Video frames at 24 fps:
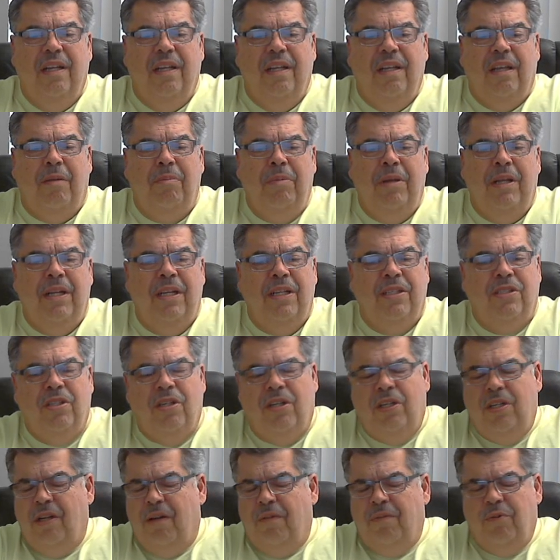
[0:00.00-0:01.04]
I mean, it's a
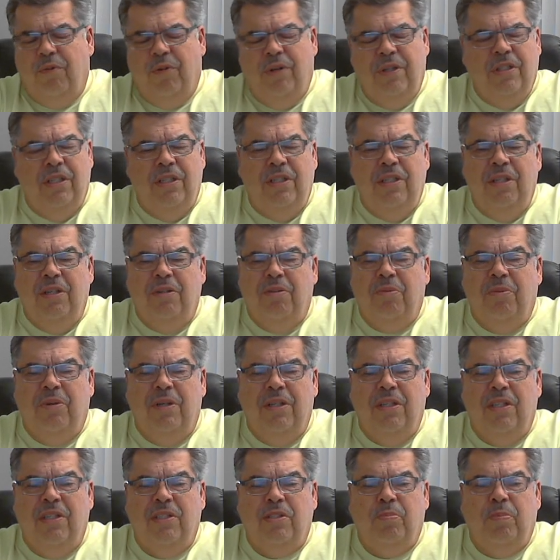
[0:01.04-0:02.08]
tough one to deal
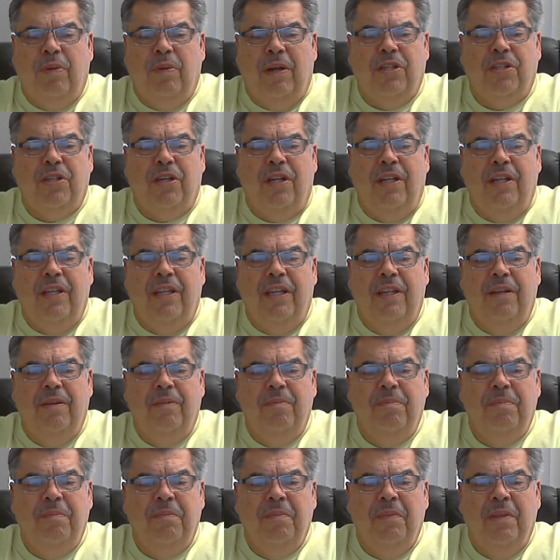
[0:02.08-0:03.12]
with, especially
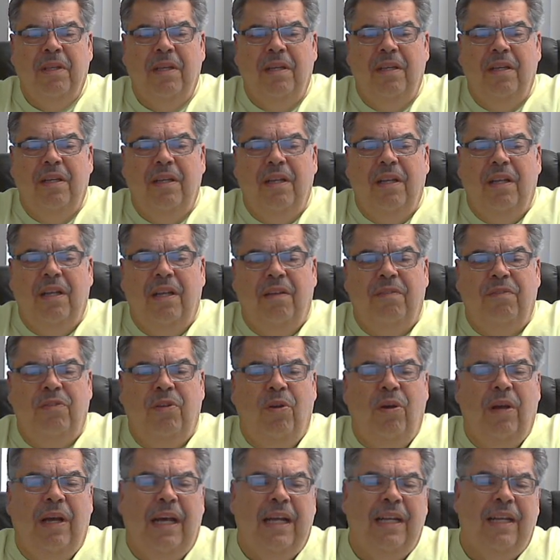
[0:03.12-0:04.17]
if you
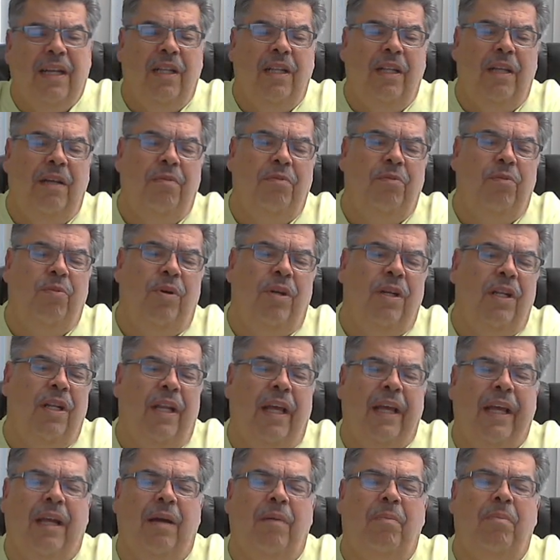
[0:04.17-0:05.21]
had a loved one
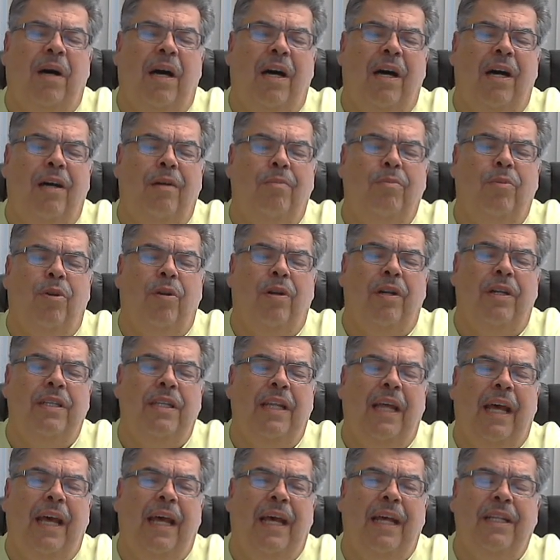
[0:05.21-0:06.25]
like a mom or a
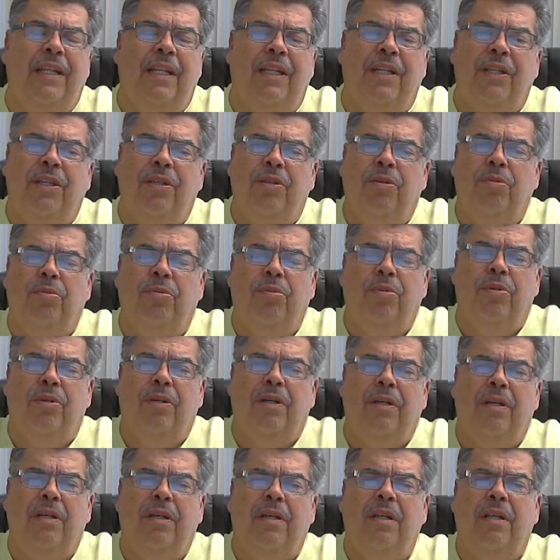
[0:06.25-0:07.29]
dad that you
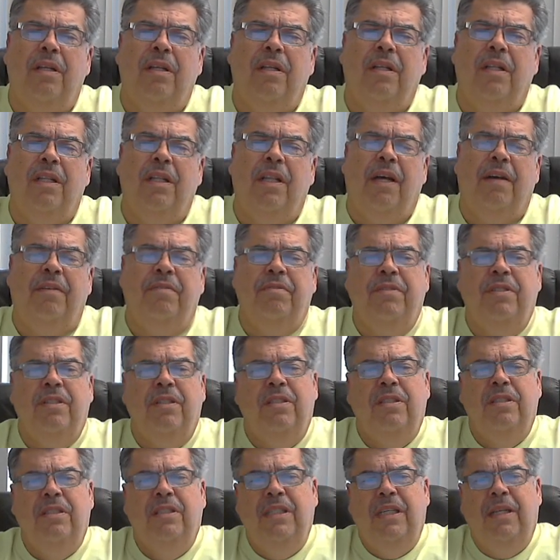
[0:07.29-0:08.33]
loved
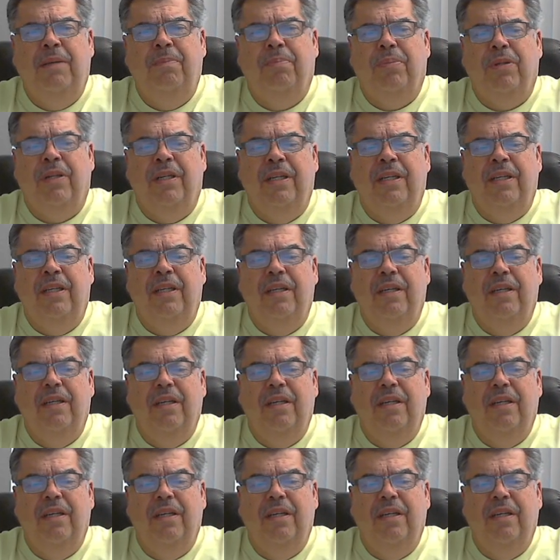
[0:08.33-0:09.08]
deeply.